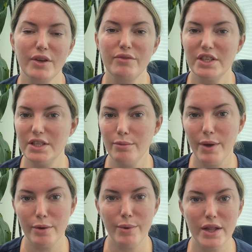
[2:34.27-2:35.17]
resting
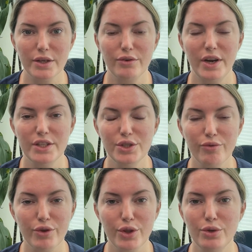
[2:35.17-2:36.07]
metabolic rate. So
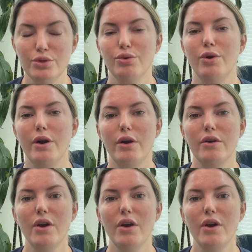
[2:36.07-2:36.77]
for those who are